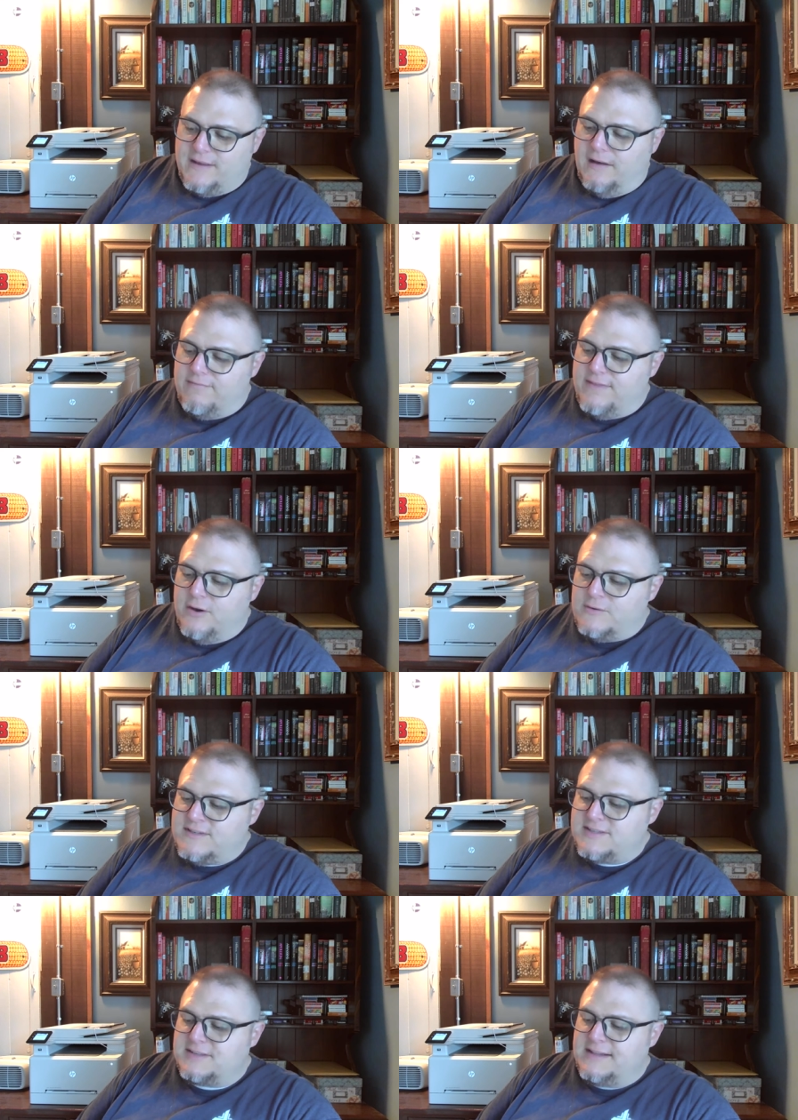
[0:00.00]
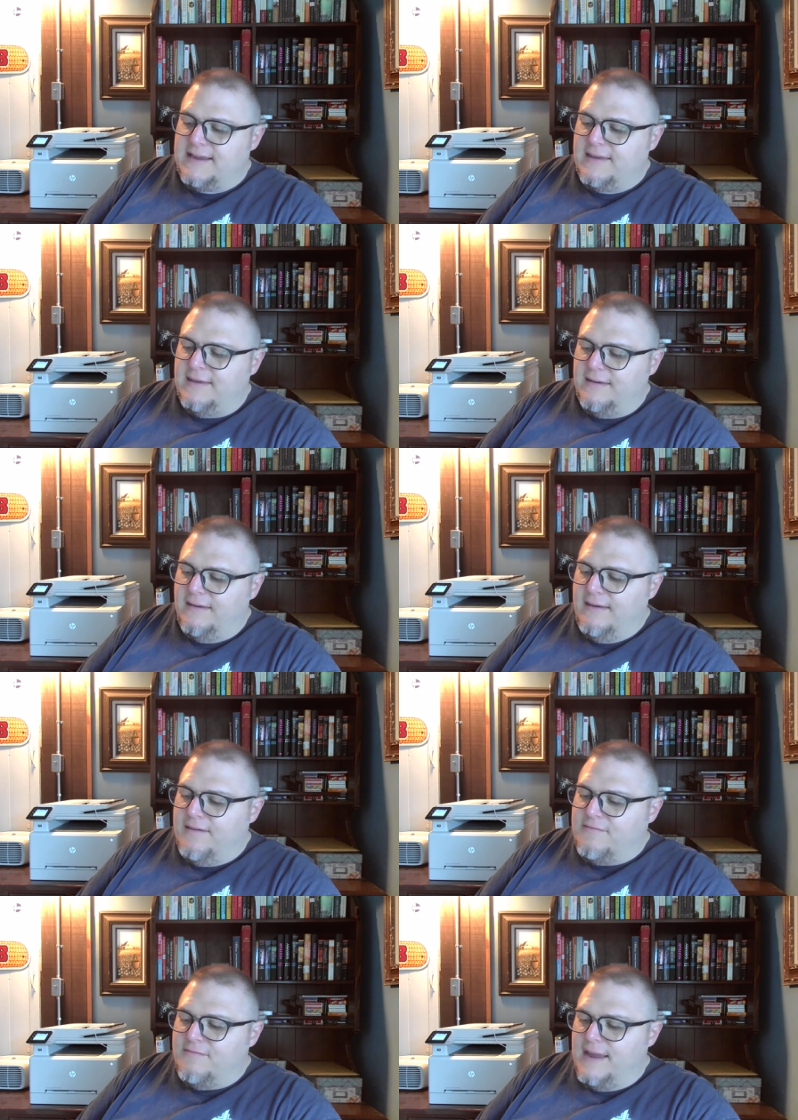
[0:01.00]
of those slick,
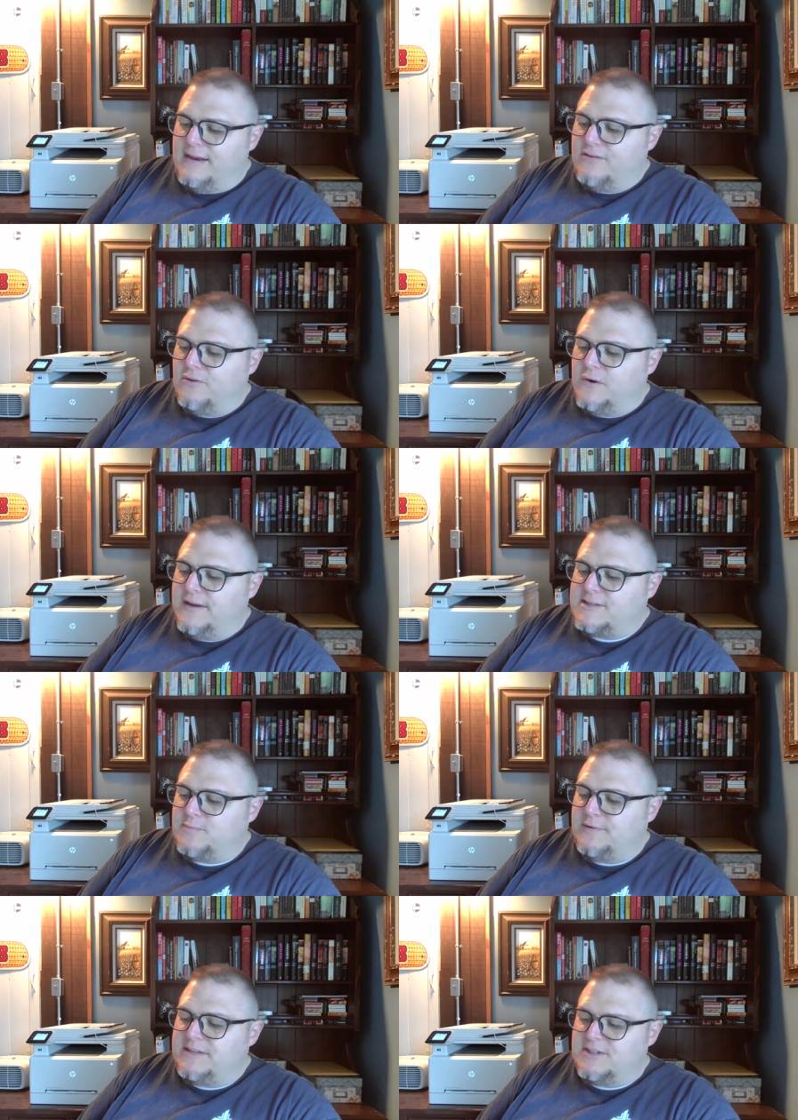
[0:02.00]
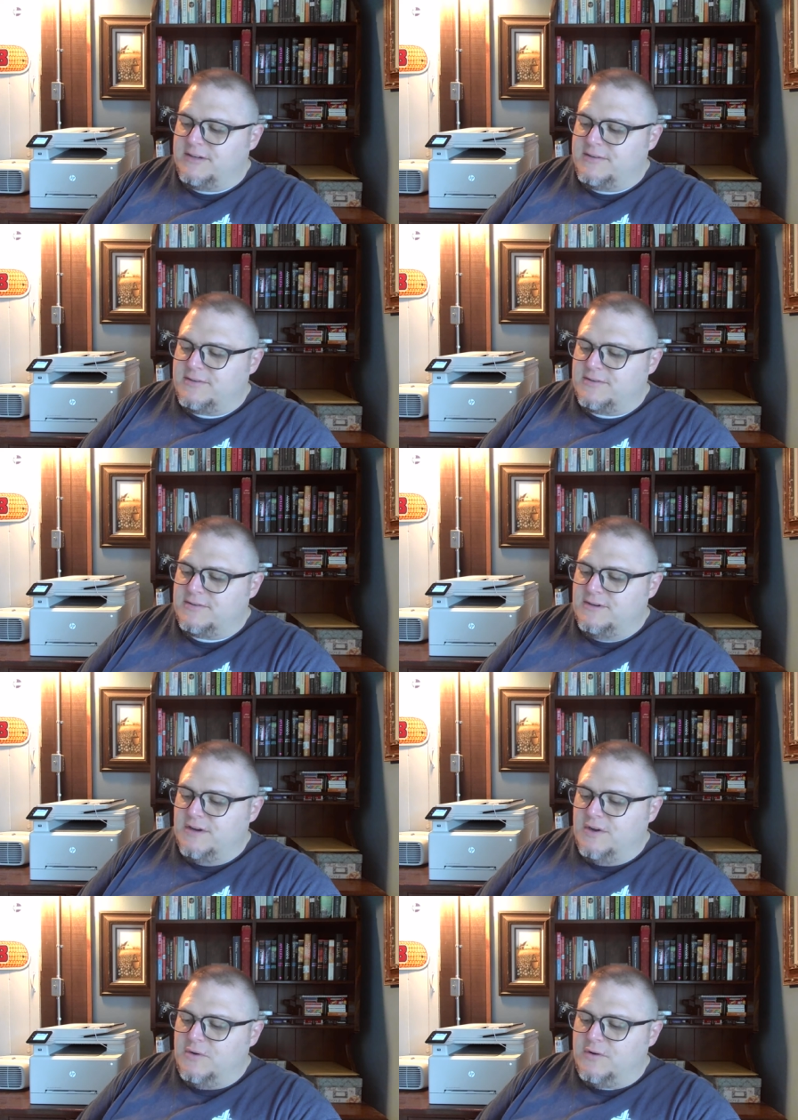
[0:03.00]
vainglorious preachers
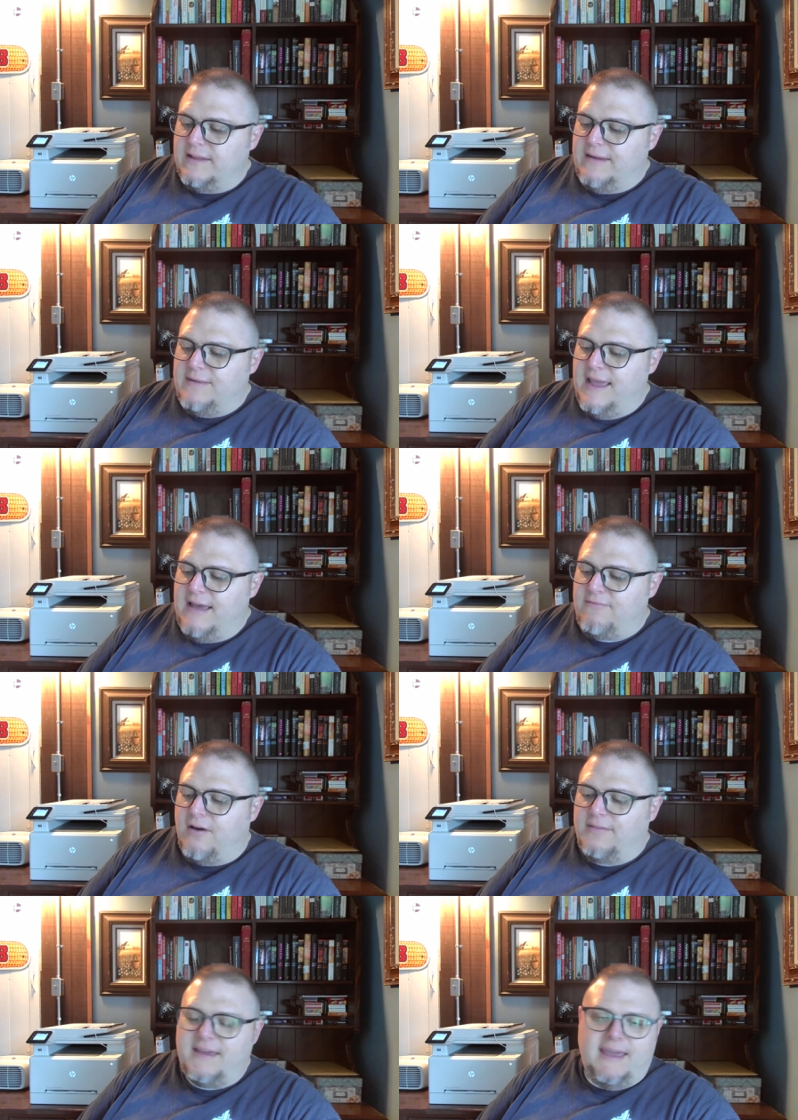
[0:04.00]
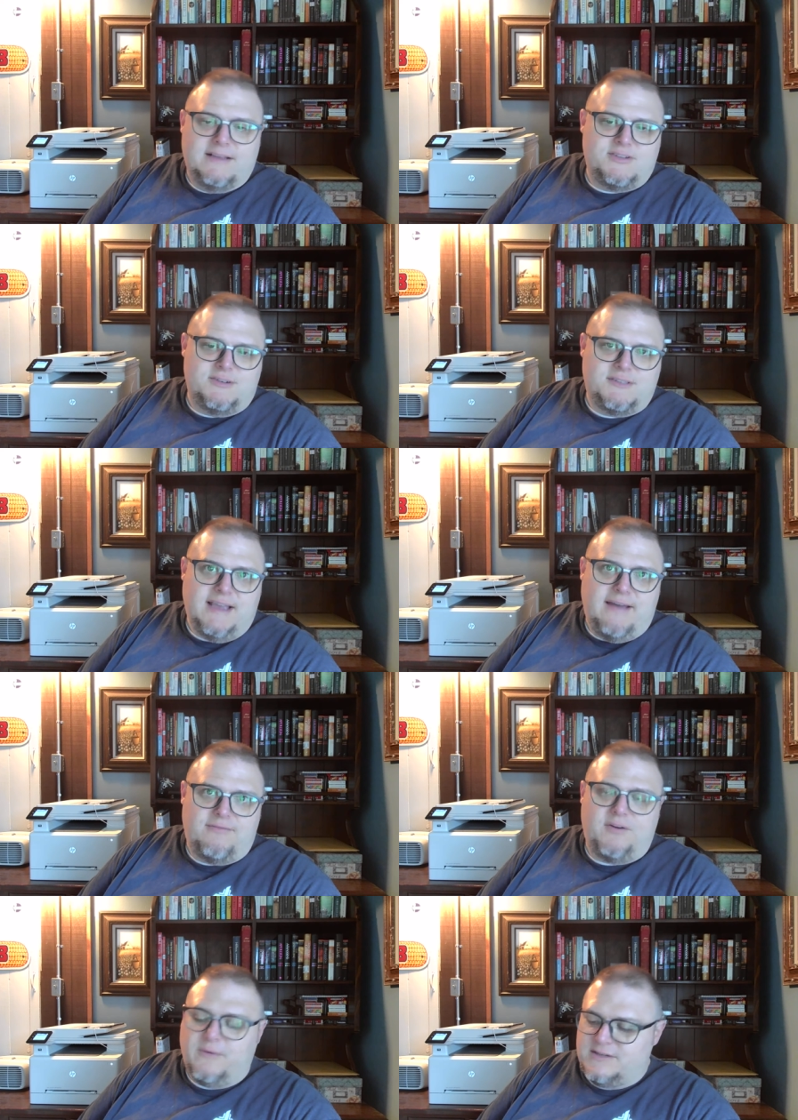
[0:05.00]
who claim to have all the answers to
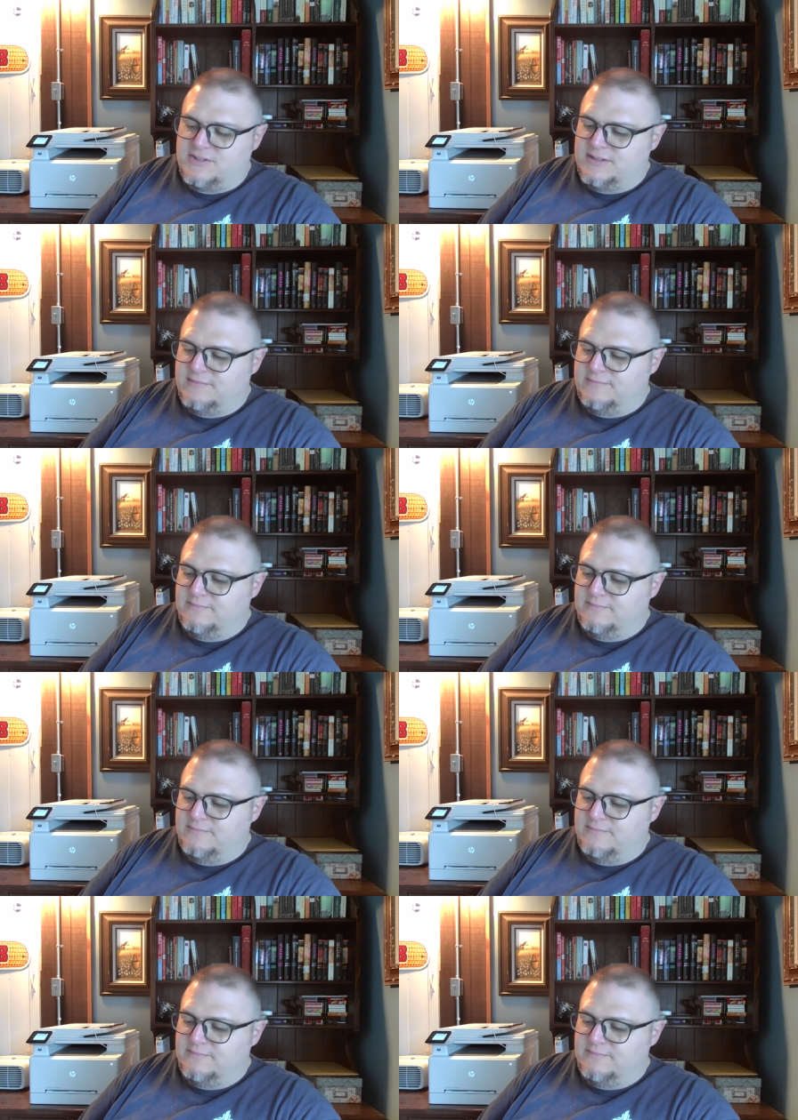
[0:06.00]
every question.